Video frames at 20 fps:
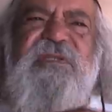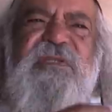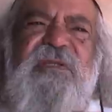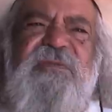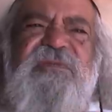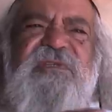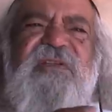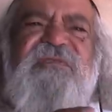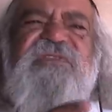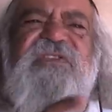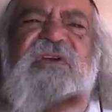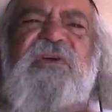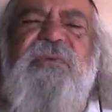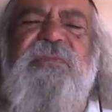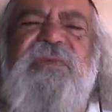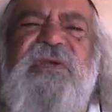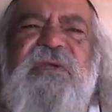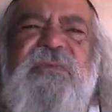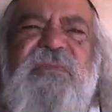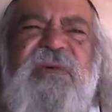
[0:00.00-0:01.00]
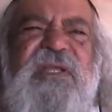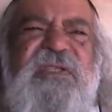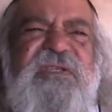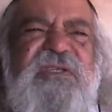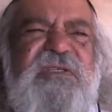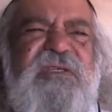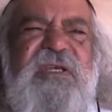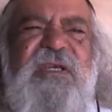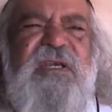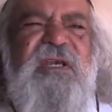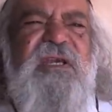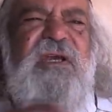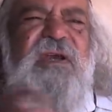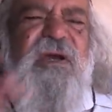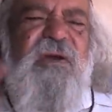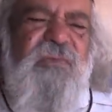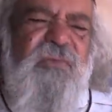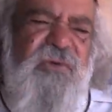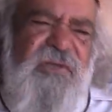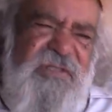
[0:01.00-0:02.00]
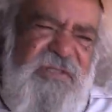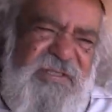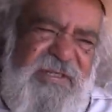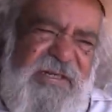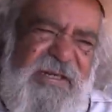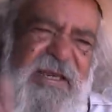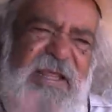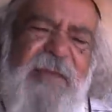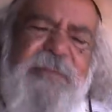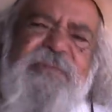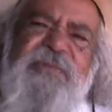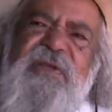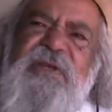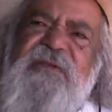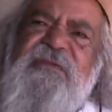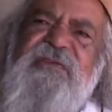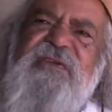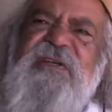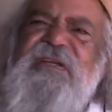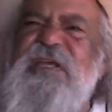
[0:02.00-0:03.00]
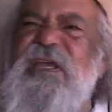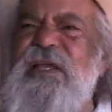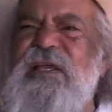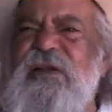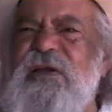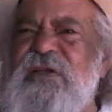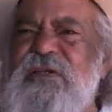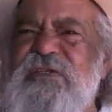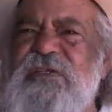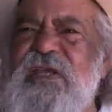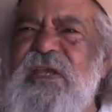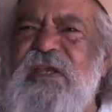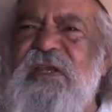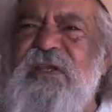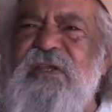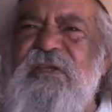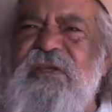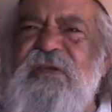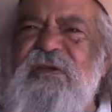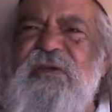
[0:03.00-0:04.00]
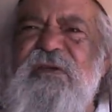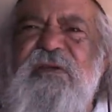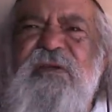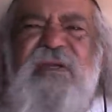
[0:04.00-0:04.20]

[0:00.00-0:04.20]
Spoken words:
in themselves, they were being mothers, would slap the living daylights out of you.